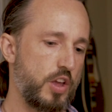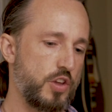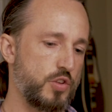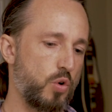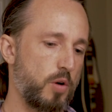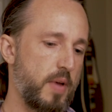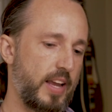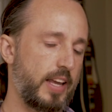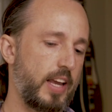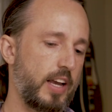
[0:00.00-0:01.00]
you're
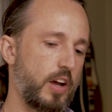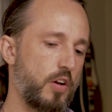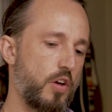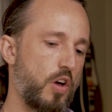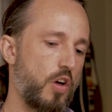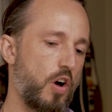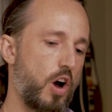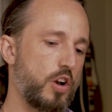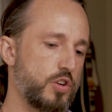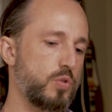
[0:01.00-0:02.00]
making
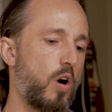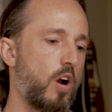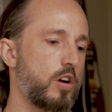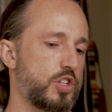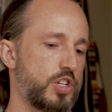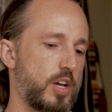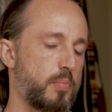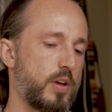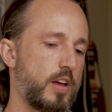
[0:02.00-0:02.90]
undue hardship